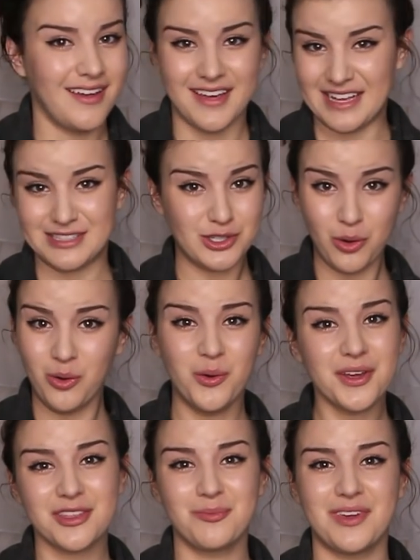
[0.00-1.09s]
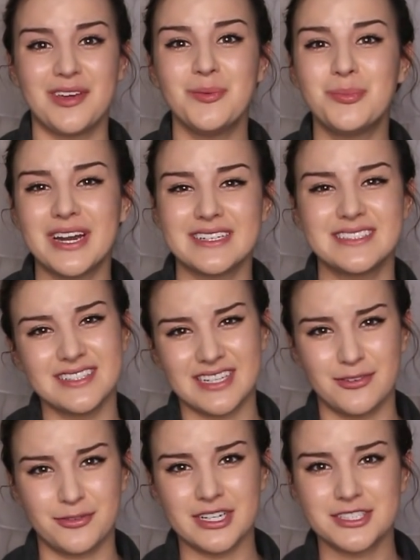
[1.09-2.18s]
it's cool with me, but it does
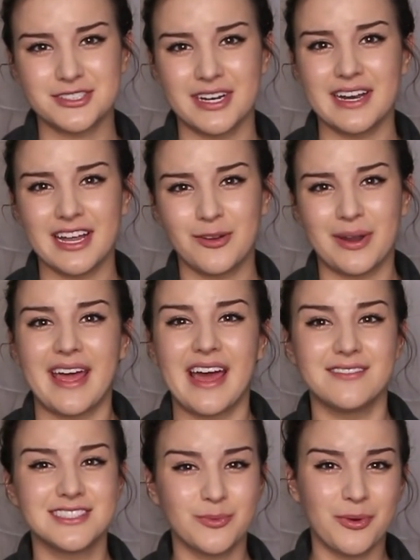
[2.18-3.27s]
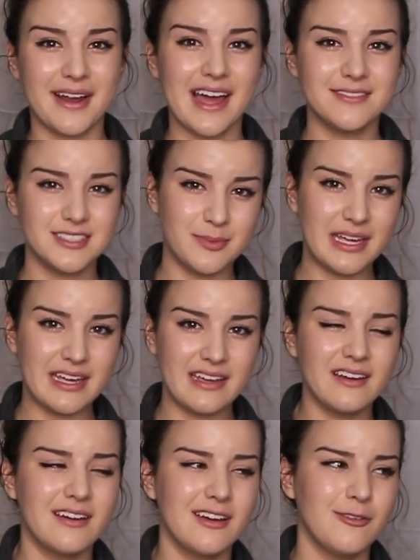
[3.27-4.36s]
get frustrating when I have somewhere I have to
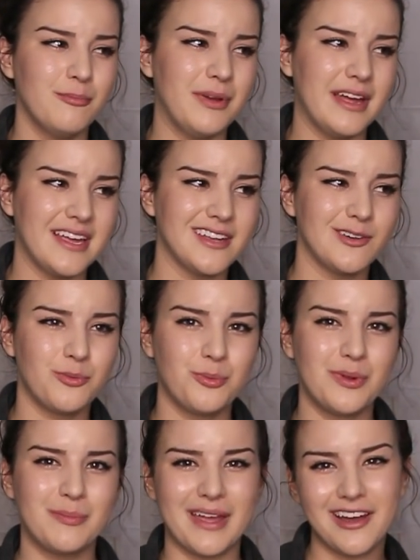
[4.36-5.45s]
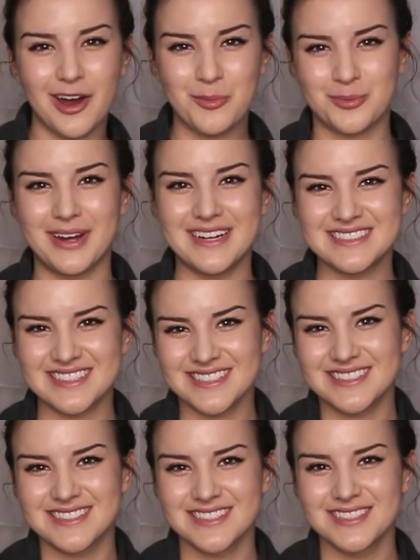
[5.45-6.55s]
be. But we make compromises.